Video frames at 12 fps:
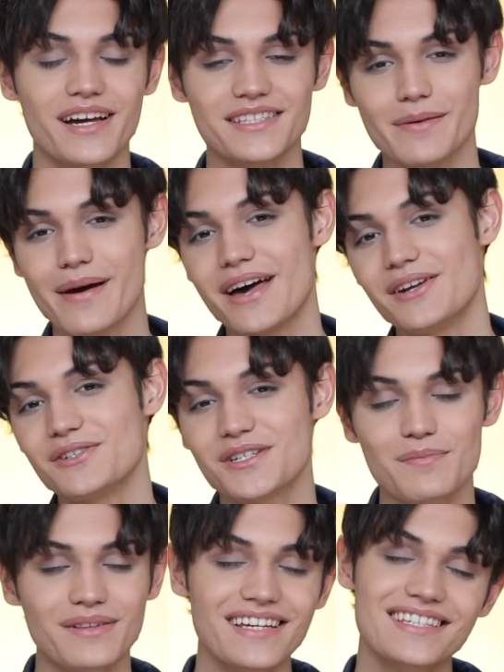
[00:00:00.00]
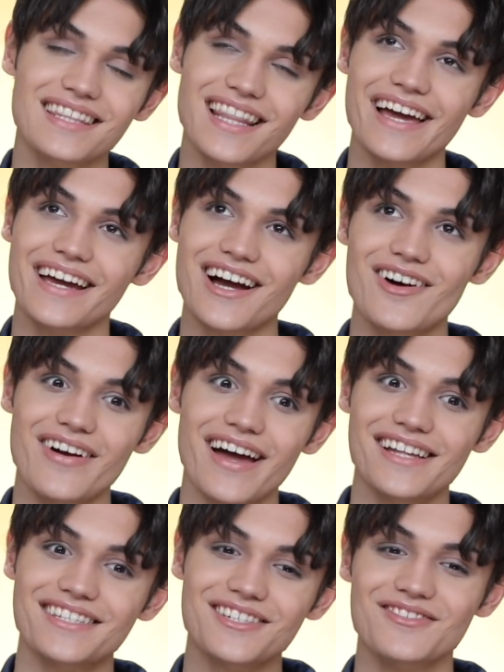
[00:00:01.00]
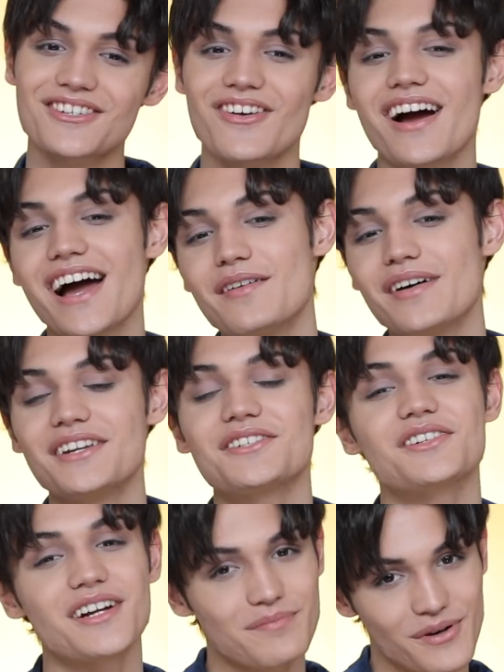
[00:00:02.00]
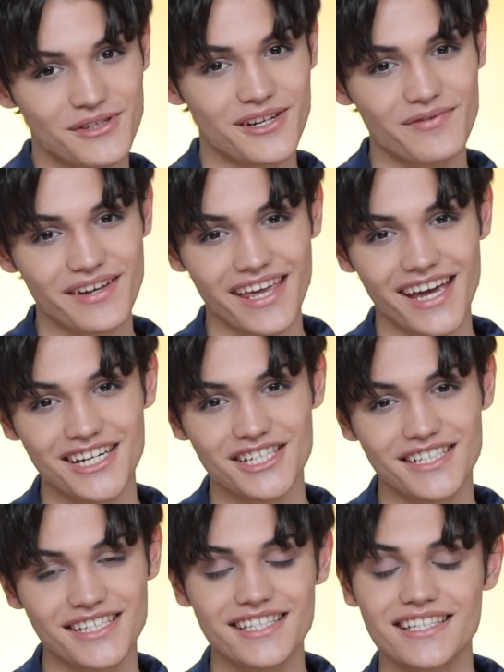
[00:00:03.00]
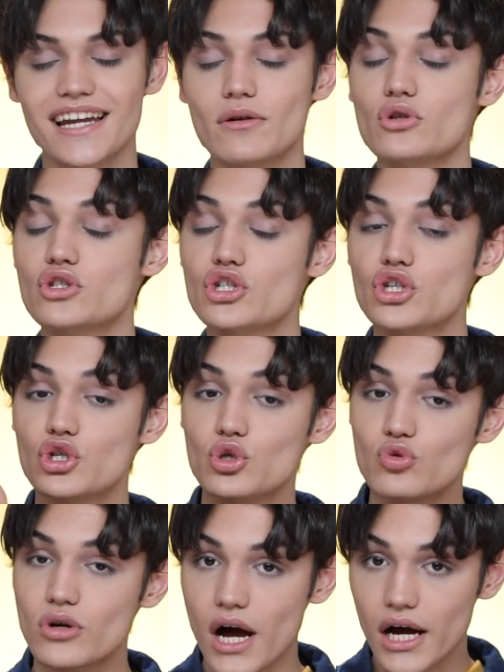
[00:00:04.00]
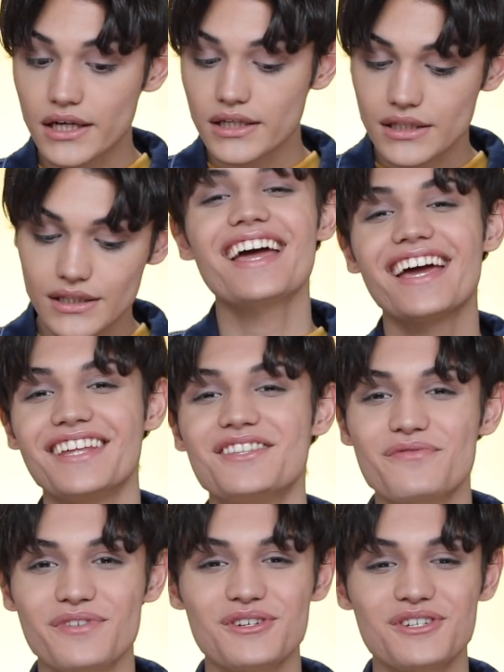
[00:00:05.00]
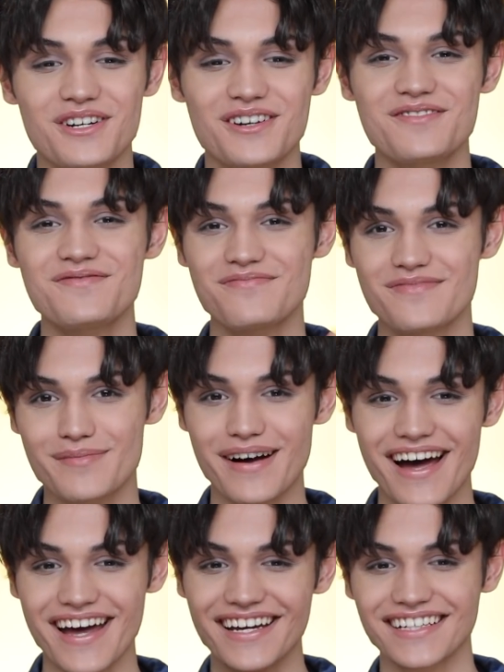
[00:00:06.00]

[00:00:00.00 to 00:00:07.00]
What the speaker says: guys like my energy, please like, comment, and subscribe, and turn on post notifications, and I will see you guys in the future. Bye-bye.